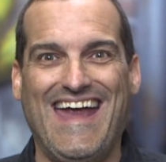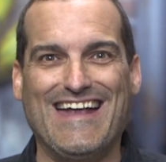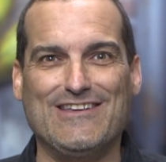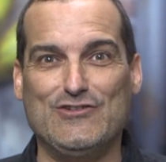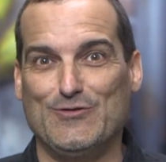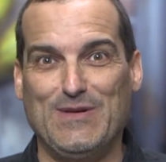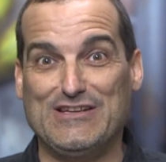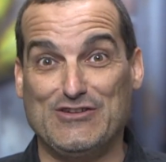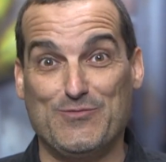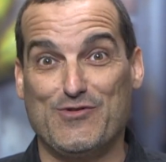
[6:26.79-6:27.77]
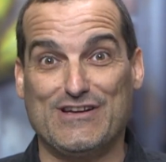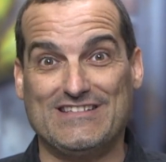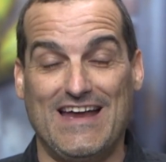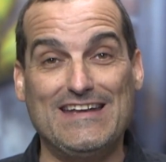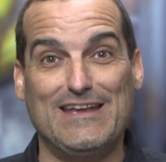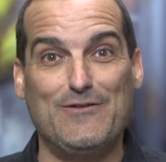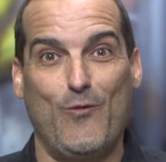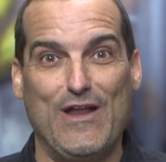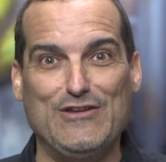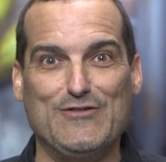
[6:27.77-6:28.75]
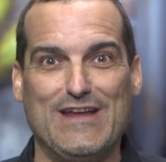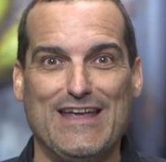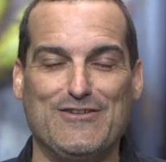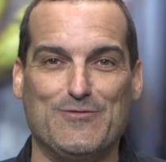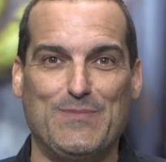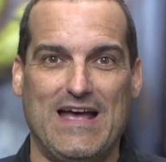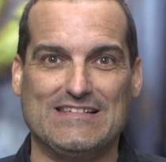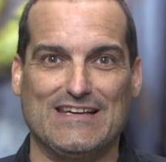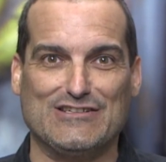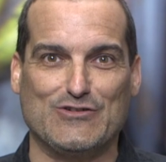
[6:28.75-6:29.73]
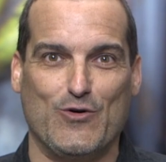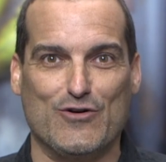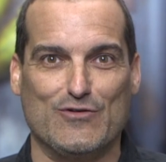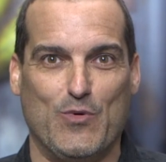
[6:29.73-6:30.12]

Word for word: and you'll be super excited when you get your passing score